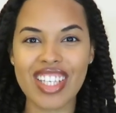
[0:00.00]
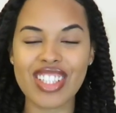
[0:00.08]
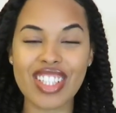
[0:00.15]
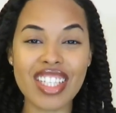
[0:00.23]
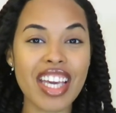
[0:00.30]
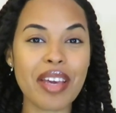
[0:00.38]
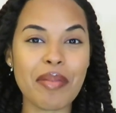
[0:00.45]

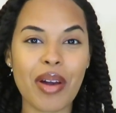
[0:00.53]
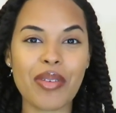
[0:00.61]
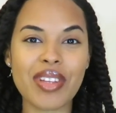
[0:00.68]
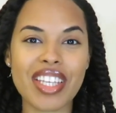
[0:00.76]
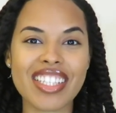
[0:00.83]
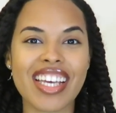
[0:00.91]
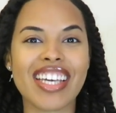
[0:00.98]
She came out
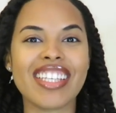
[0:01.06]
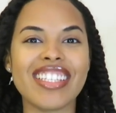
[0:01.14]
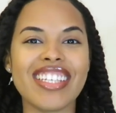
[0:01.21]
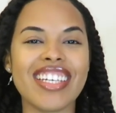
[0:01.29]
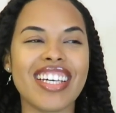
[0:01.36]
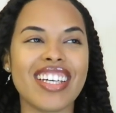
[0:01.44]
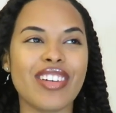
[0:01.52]
with this
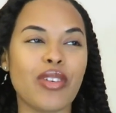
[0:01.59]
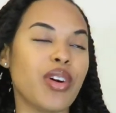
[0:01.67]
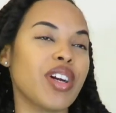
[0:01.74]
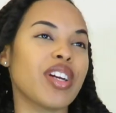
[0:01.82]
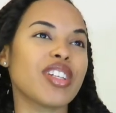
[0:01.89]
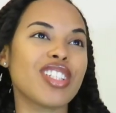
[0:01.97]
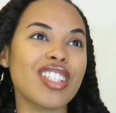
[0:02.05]
idea,
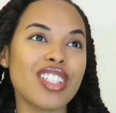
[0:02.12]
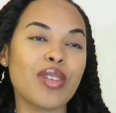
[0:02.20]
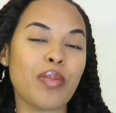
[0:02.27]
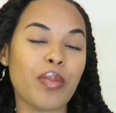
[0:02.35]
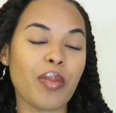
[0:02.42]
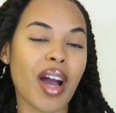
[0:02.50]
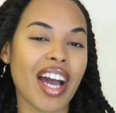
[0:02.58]
or she's
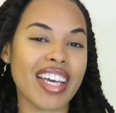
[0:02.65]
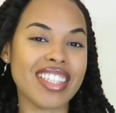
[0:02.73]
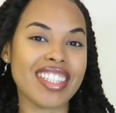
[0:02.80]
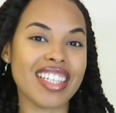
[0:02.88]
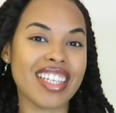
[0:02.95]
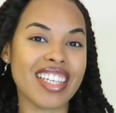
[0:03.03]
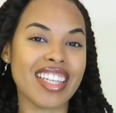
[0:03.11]
the
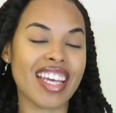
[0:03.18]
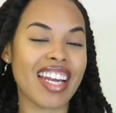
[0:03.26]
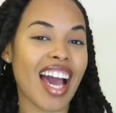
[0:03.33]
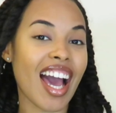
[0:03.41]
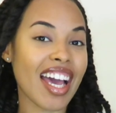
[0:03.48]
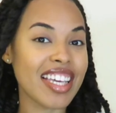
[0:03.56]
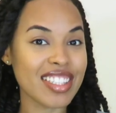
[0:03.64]
idea that
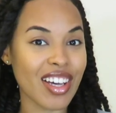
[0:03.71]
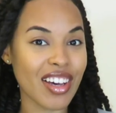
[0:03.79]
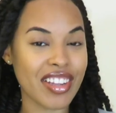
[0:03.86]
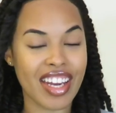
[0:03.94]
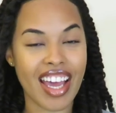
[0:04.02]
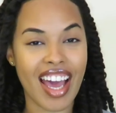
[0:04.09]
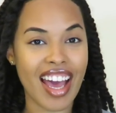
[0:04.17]
I saw
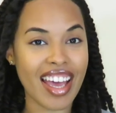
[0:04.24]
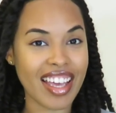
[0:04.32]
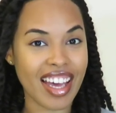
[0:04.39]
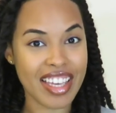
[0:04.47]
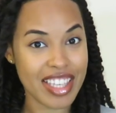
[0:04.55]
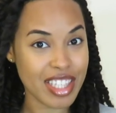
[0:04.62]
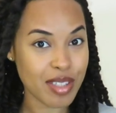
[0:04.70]
that I
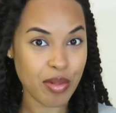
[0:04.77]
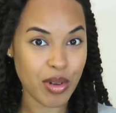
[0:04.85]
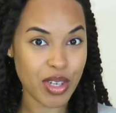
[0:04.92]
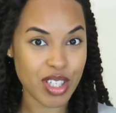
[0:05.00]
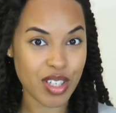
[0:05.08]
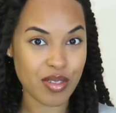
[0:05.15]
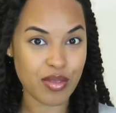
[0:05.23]
got
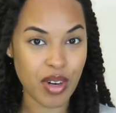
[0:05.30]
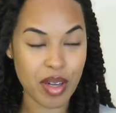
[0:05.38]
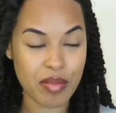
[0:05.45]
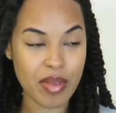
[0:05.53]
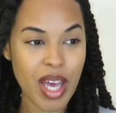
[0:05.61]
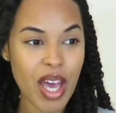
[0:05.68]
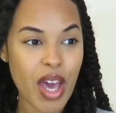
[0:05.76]
inspiration
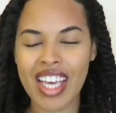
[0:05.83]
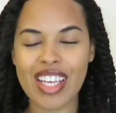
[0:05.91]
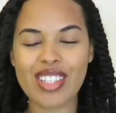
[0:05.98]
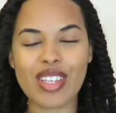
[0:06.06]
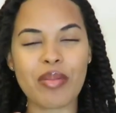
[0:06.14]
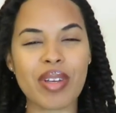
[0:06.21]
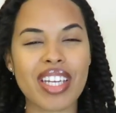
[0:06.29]
from.
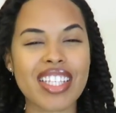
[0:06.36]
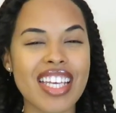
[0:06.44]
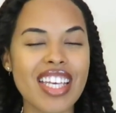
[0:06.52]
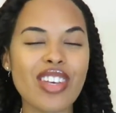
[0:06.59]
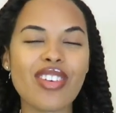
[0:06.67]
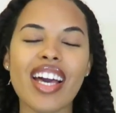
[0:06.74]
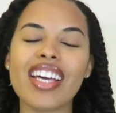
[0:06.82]
So I'm going to
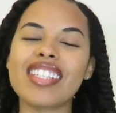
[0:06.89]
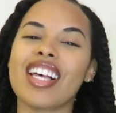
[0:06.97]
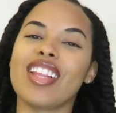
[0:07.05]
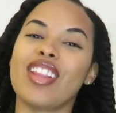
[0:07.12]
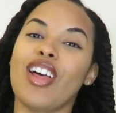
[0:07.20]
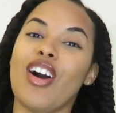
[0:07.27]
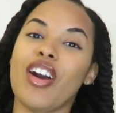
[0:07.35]
take you guys
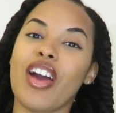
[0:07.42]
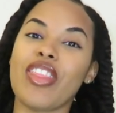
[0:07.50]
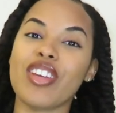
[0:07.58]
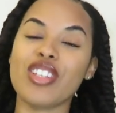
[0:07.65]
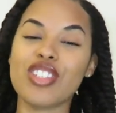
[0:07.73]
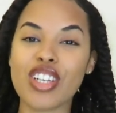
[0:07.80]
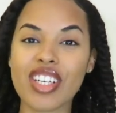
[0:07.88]
along
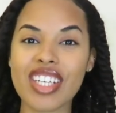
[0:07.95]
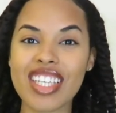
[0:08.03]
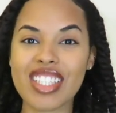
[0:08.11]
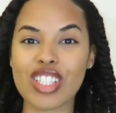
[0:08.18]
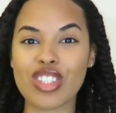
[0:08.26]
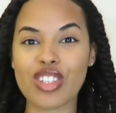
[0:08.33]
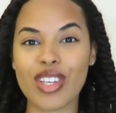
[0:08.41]
the journey
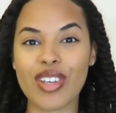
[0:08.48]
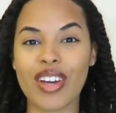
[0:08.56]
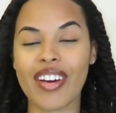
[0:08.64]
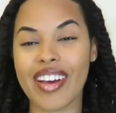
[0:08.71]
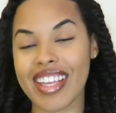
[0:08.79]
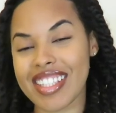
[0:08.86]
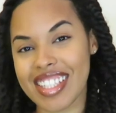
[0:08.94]
to show you
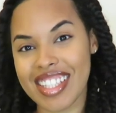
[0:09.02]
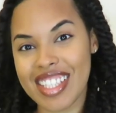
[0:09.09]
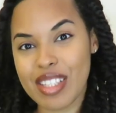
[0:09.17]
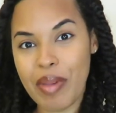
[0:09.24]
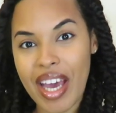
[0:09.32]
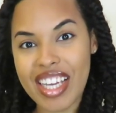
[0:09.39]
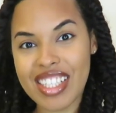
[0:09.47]
how I did
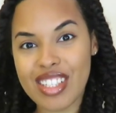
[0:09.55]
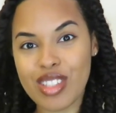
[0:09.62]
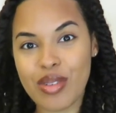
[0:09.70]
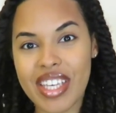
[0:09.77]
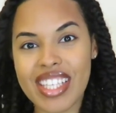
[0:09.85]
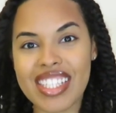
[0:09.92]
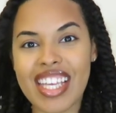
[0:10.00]
these passion
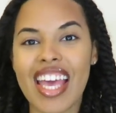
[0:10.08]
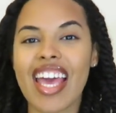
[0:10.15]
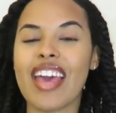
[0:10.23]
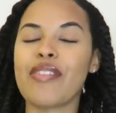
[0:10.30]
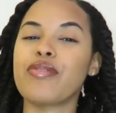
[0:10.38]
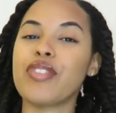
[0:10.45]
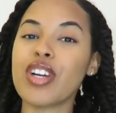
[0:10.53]
twists.
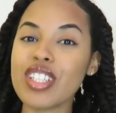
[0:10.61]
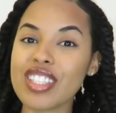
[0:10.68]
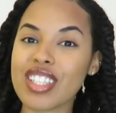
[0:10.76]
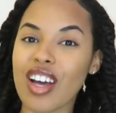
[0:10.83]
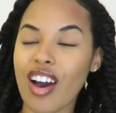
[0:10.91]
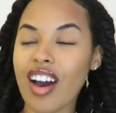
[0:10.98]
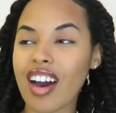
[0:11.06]
First
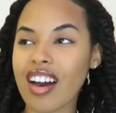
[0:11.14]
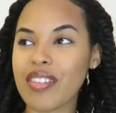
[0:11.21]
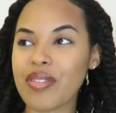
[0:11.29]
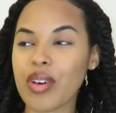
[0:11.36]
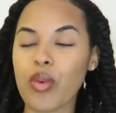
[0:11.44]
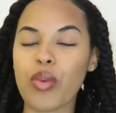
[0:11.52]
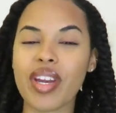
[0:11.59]
off,
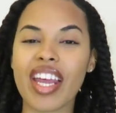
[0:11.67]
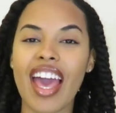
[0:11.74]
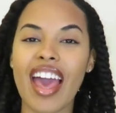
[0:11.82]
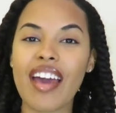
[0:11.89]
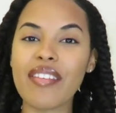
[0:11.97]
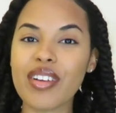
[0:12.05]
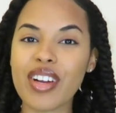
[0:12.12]

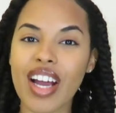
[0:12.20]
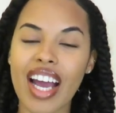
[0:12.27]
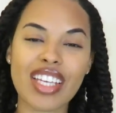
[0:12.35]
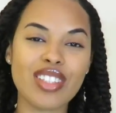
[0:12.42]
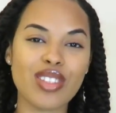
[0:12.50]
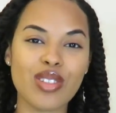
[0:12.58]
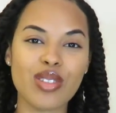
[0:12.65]
whenever
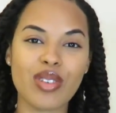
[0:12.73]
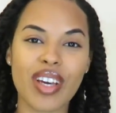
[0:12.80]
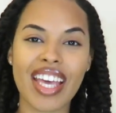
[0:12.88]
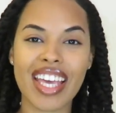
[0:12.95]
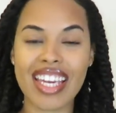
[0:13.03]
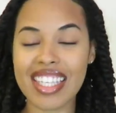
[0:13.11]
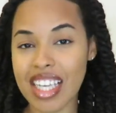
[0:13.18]
I do
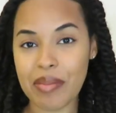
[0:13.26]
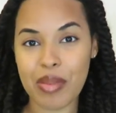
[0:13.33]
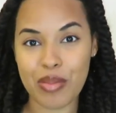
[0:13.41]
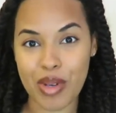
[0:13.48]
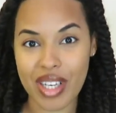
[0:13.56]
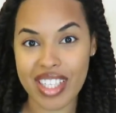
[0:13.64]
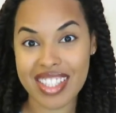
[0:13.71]
any type
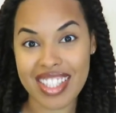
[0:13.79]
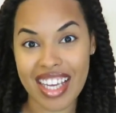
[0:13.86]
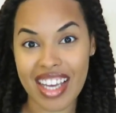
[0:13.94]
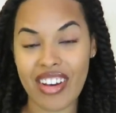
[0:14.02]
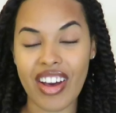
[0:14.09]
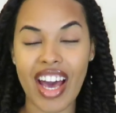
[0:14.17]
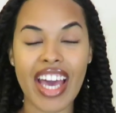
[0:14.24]
of braid
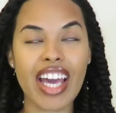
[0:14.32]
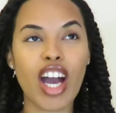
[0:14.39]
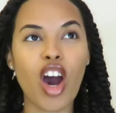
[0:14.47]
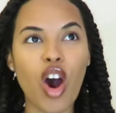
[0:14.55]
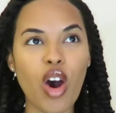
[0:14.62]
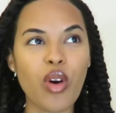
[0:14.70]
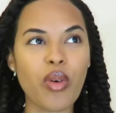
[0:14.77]
style, I
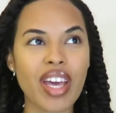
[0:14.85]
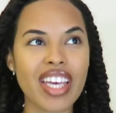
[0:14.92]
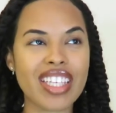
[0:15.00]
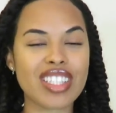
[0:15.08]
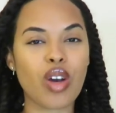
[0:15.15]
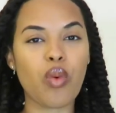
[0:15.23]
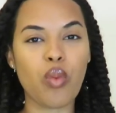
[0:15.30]

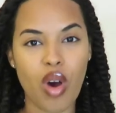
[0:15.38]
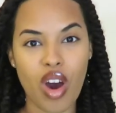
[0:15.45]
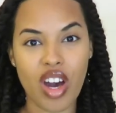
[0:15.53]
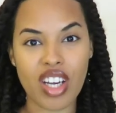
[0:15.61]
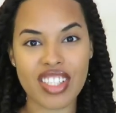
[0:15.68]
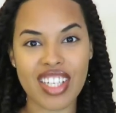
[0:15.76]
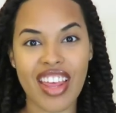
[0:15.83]
always
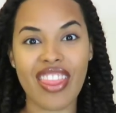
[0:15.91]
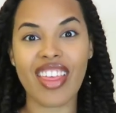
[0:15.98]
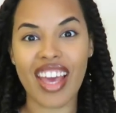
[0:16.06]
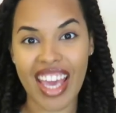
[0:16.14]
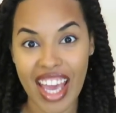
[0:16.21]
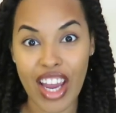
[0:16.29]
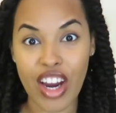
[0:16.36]
wash the
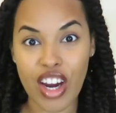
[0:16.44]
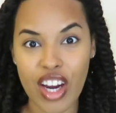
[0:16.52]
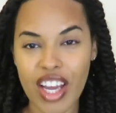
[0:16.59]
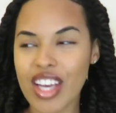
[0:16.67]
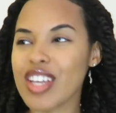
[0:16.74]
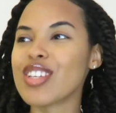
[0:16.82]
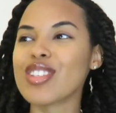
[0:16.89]
hair.
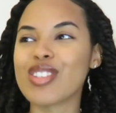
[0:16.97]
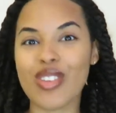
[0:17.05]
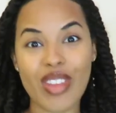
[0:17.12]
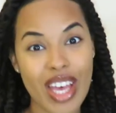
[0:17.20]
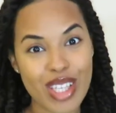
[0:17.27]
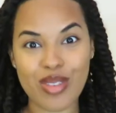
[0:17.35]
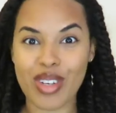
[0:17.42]
So
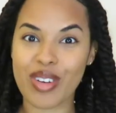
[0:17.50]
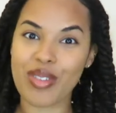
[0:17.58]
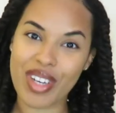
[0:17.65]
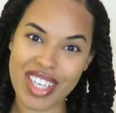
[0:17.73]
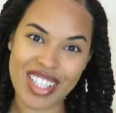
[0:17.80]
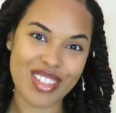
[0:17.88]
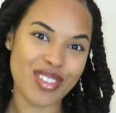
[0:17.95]
that's what we're
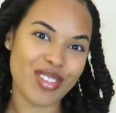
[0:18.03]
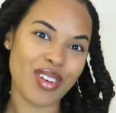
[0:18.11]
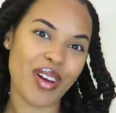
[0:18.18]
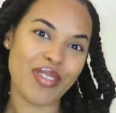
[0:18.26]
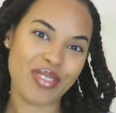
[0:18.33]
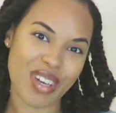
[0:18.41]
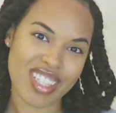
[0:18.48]
going to do
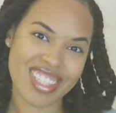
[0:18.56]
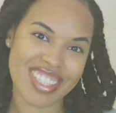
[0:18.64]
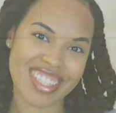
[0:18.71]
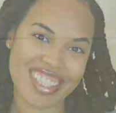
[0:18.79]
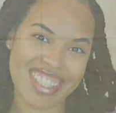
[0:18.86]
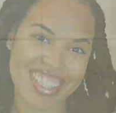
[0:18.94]
first.